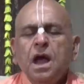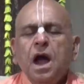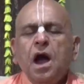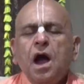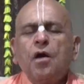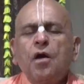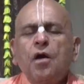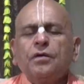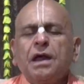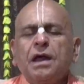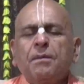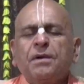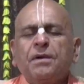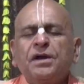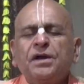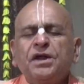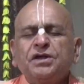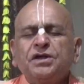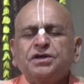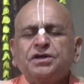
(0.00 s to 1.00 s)
Out of
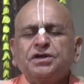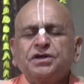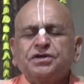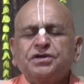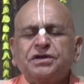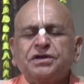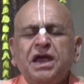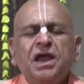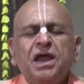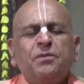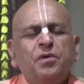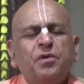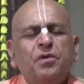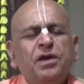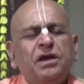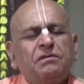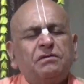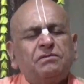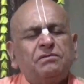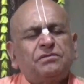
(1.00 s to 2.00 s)
conditioned state,
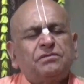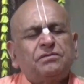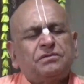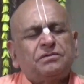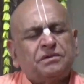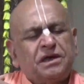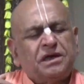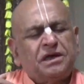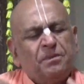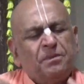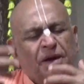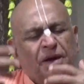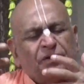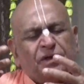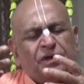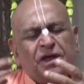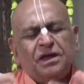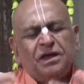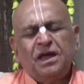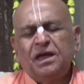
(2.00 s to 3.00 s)
we keep on
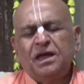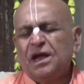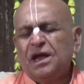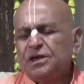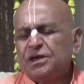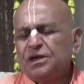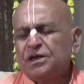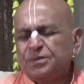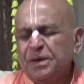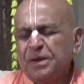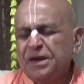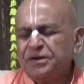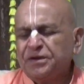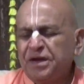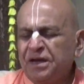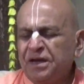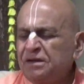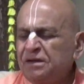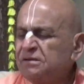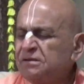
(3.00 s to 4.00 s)
thinking,
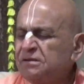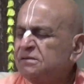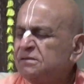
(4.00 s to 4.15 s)
expecting